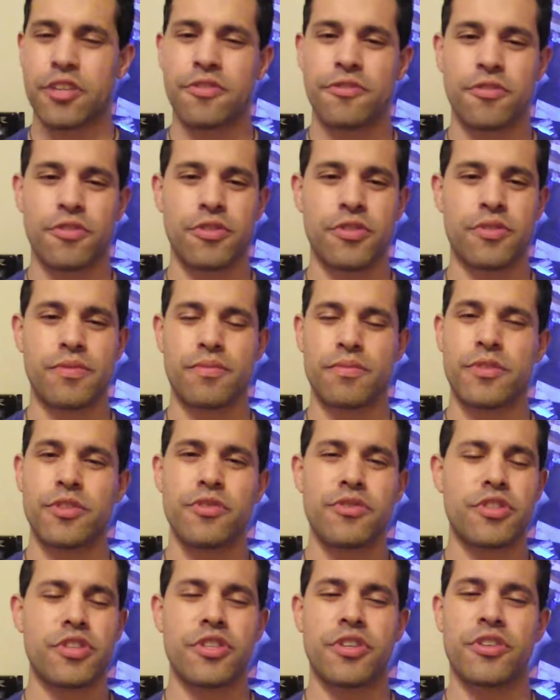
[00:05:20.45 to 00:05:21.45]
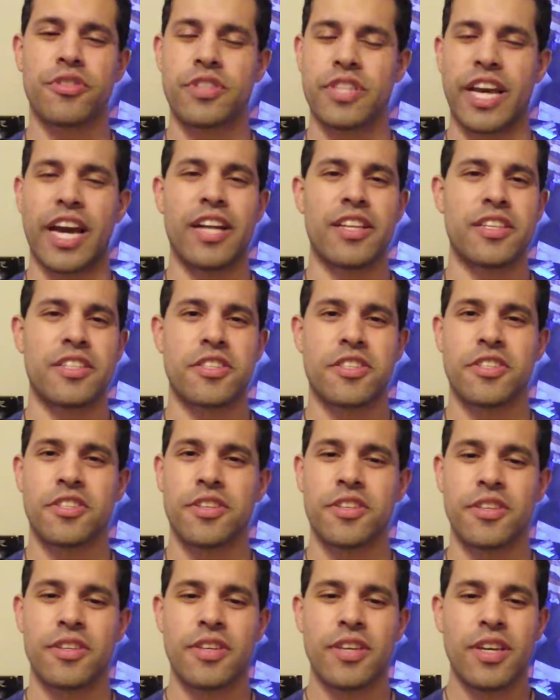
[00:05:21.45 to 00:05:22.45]
you for using your talents
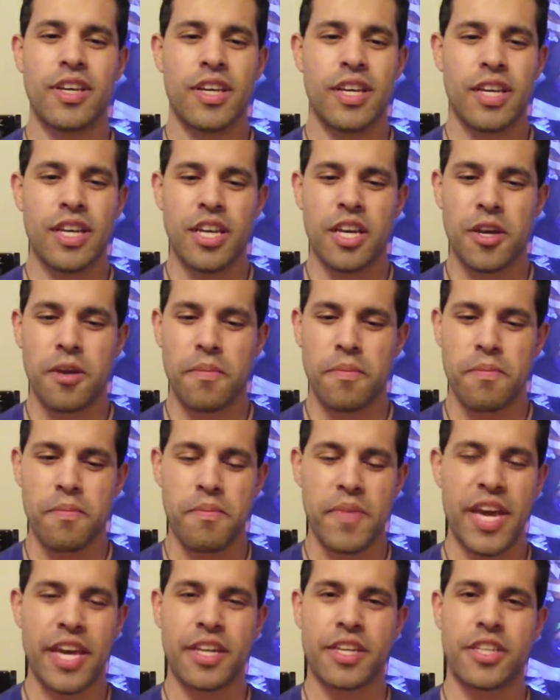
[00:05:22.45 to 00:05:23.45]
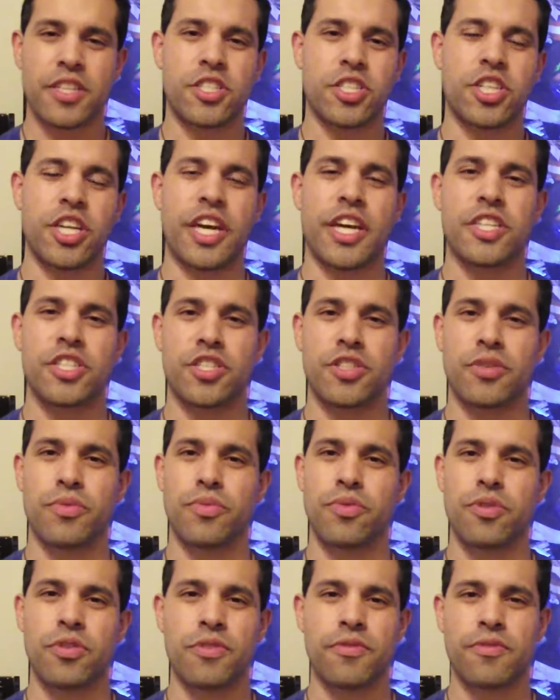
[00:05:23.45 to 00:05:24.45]
to make a change in the
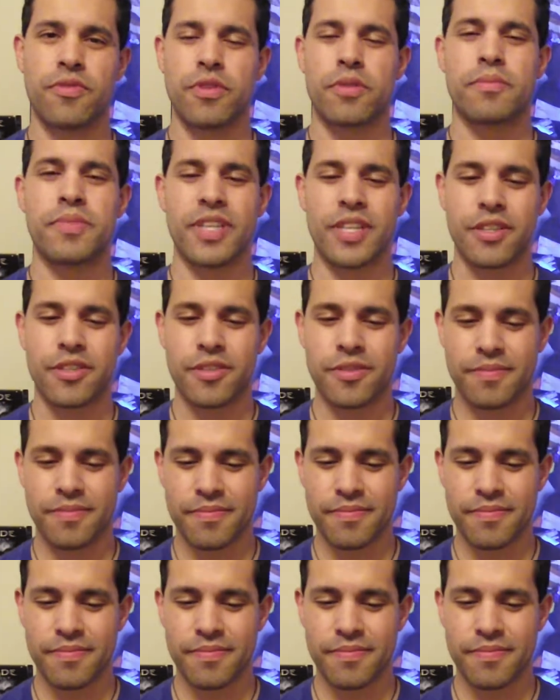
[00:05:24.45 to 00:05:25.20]
world for the better.